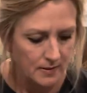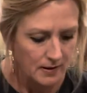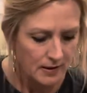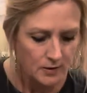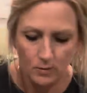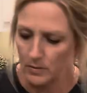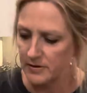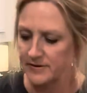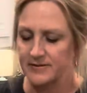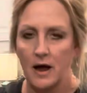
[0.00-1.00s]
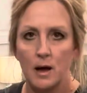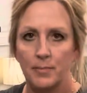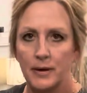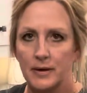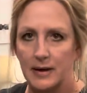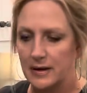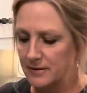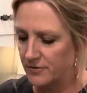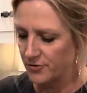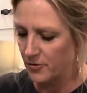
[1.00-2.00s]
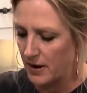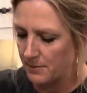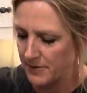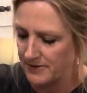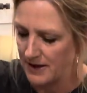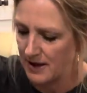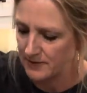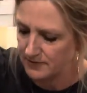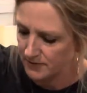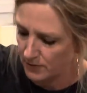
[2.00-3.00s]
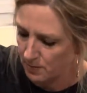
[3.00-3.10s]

And you'll want to stop it and scrape the sides of your